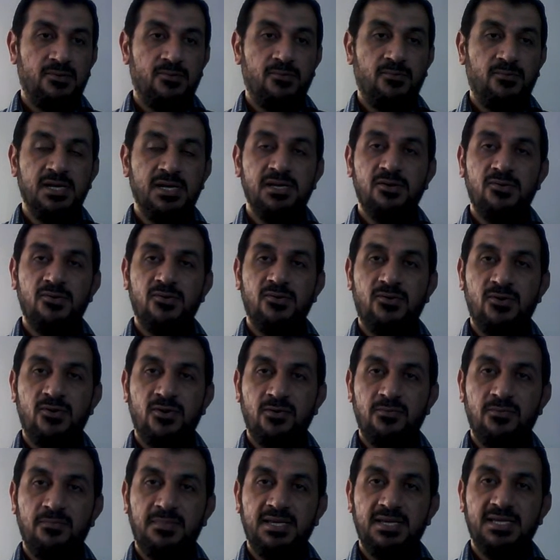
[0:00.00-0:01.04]
When you go
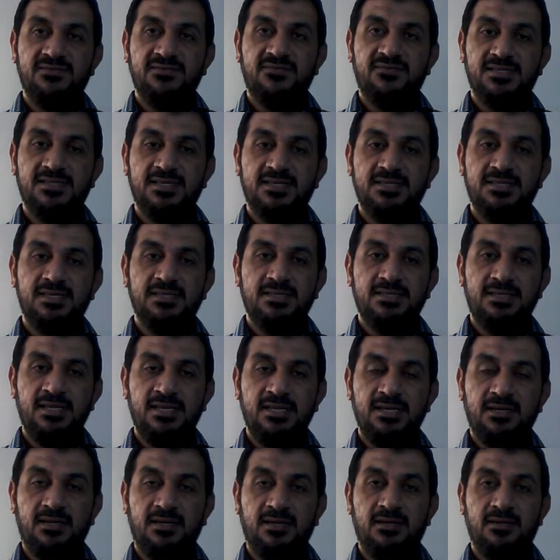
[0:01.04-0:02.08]
home, please visit this
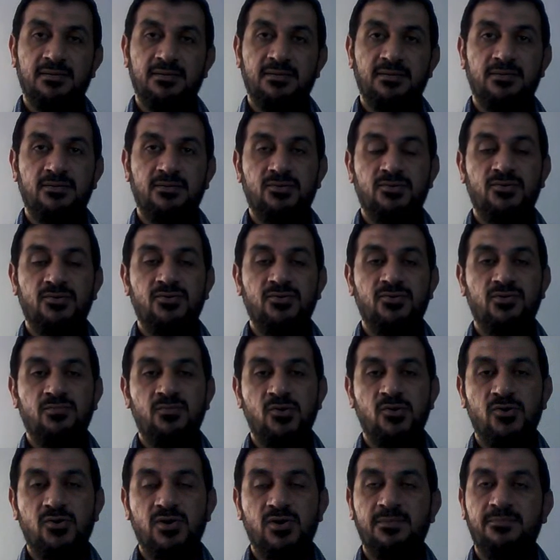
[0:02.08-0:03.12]
link to know
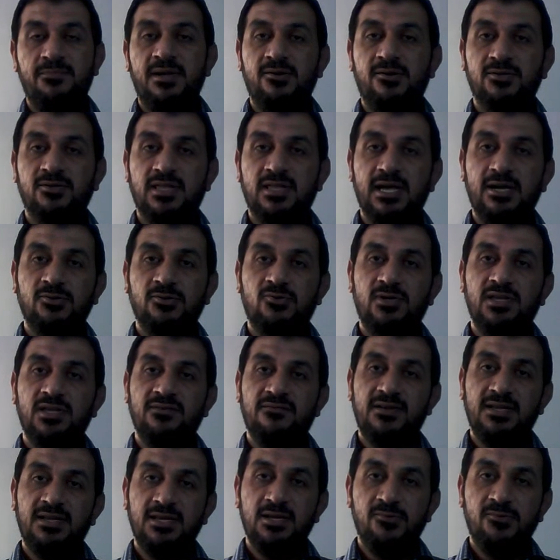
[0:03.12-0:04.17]
more about how to
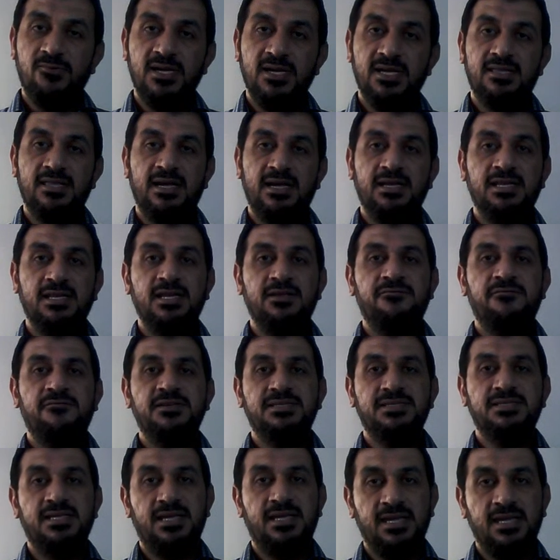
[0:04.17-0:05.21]
evaluate and
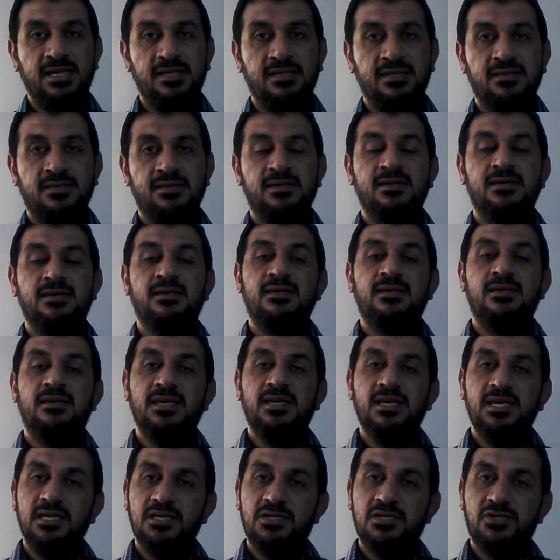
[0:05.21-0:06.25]
investigate
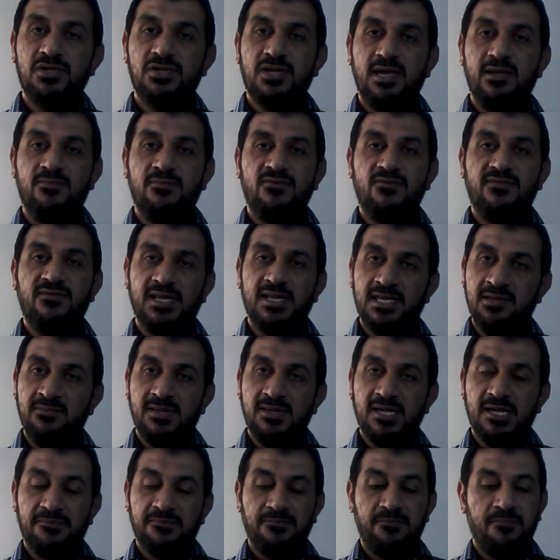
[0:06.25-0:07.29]
each type of
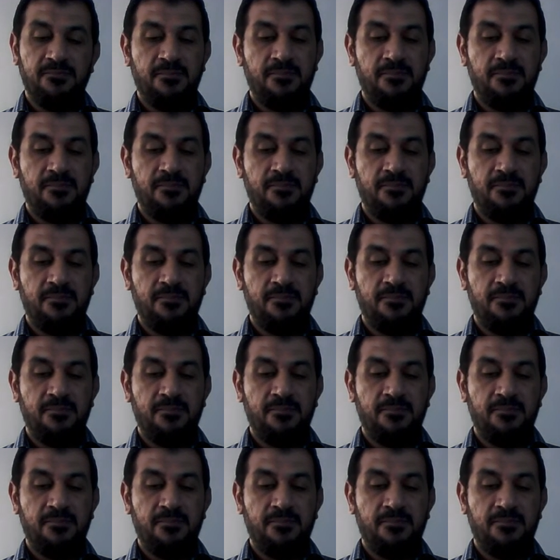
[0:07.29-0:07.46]
anemia.